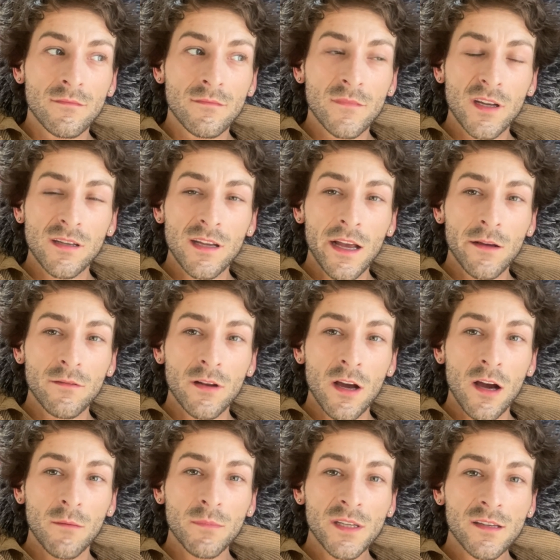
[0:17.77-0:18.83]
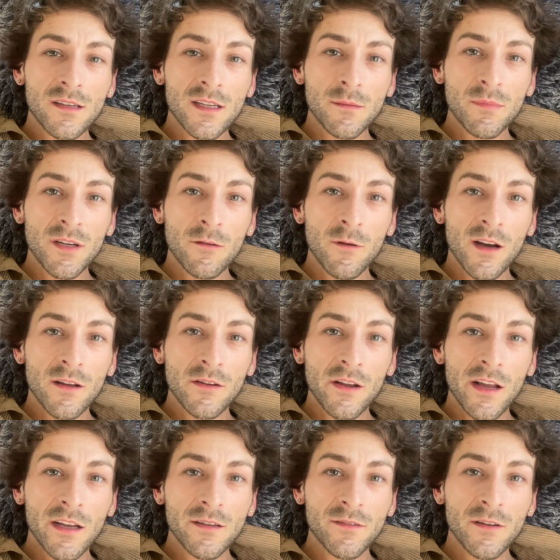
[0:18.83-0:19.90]
Because I have not been sleeping well the
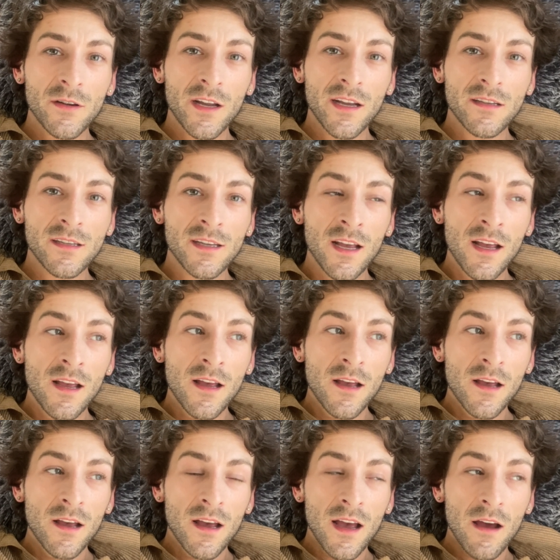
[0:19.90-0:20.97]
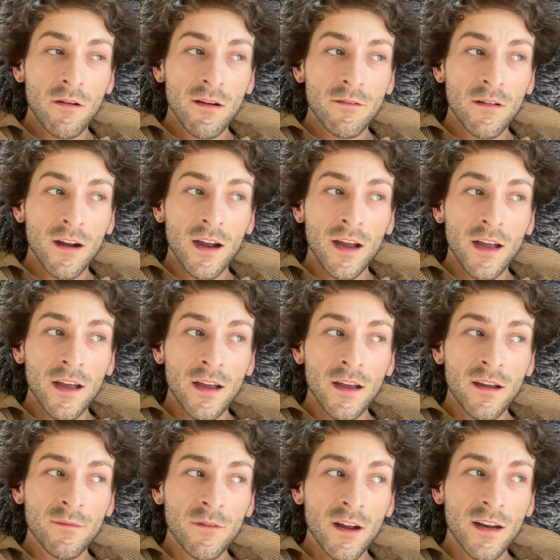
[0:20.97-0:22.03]
last few nights. However, I
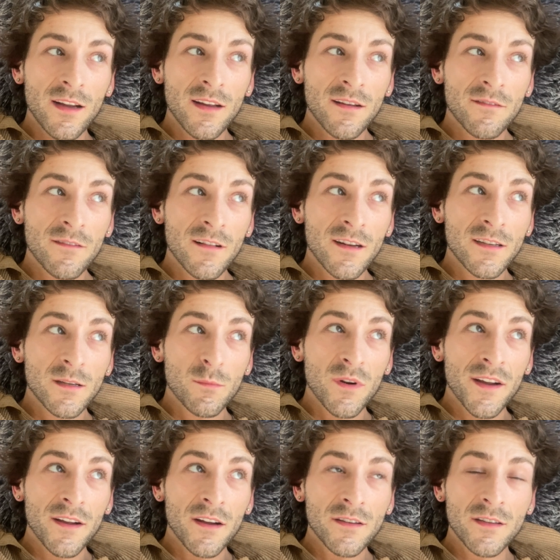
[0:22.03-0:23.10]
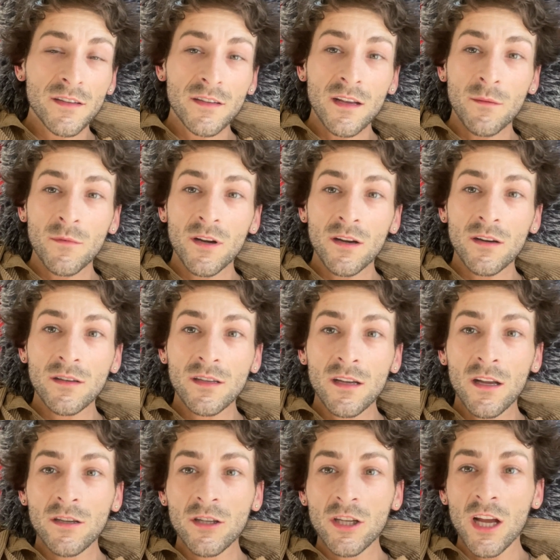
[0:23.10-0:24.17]
am ready for it to bring on the summer
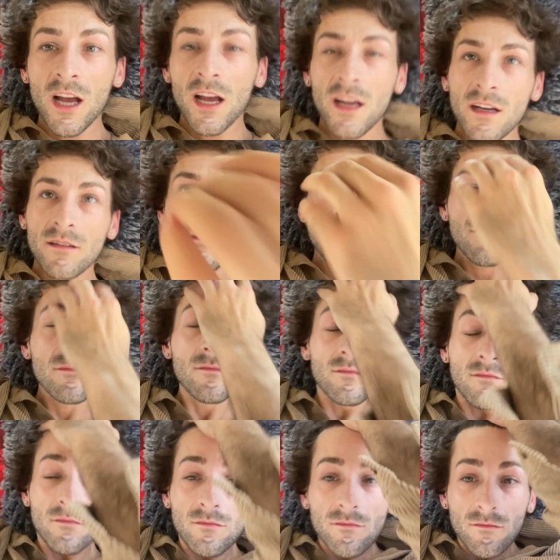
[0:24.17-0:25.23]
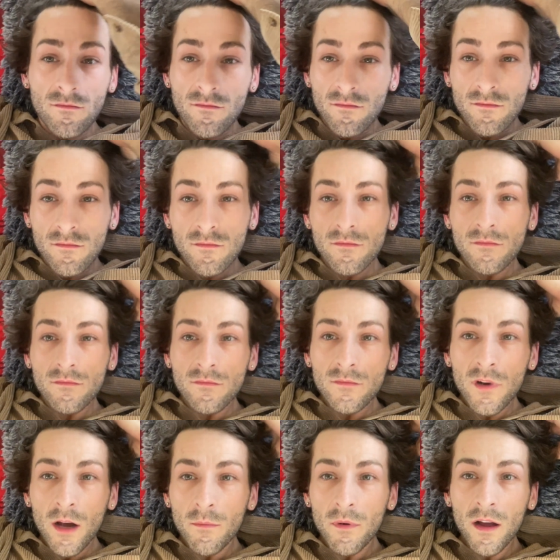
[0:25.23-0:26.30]
sunshine.
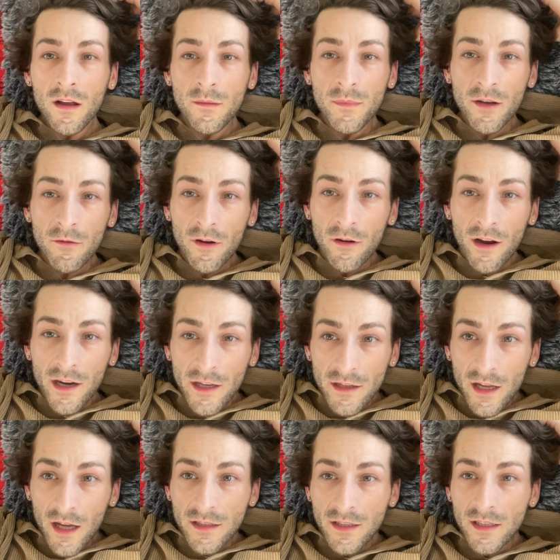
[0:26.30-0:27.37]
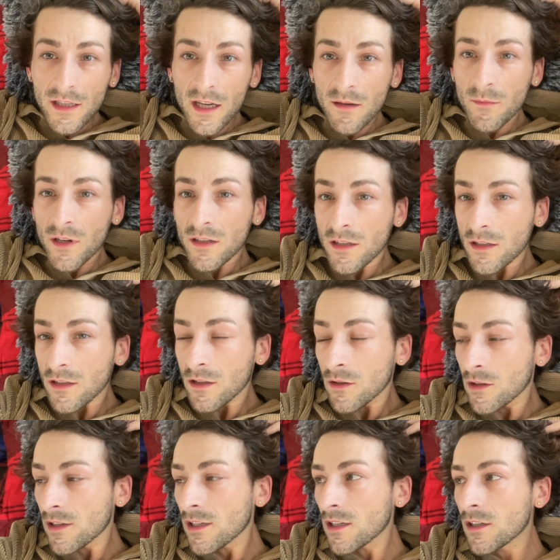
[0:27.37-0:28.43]
I'll probably be regretting that statement as soon
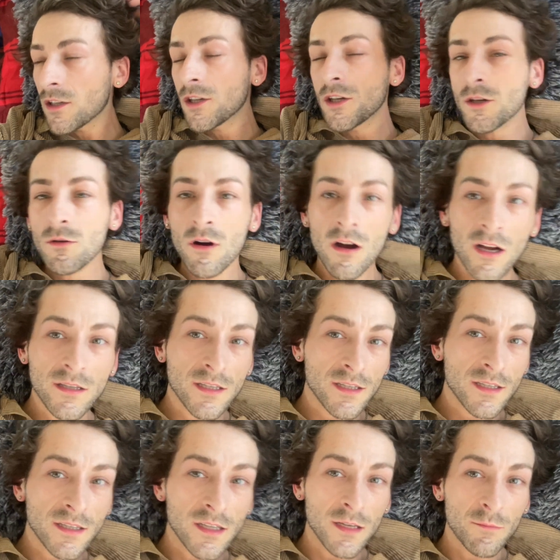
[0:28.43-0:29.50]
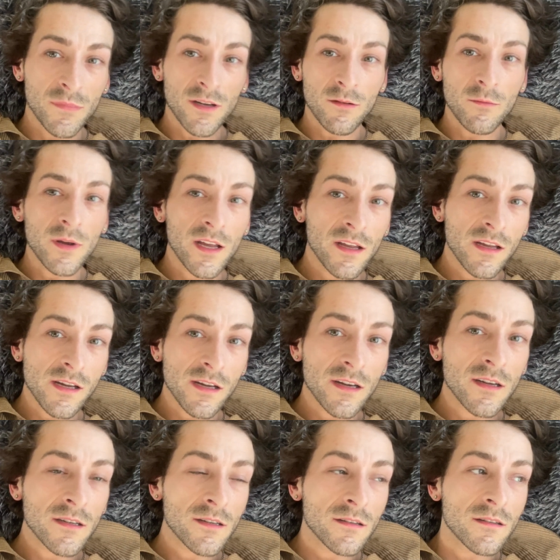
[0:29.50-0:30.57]
as it's too hot to sleep in a week here.